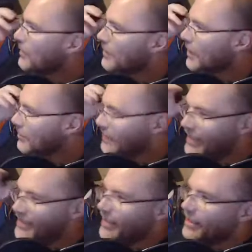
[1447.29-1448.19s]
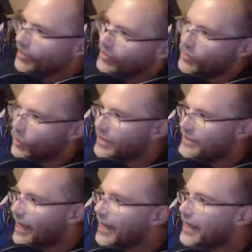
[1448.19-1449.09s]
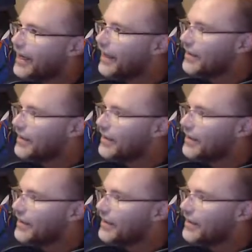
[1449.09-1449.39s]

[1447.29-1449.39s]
dad's getting here on the 22nd.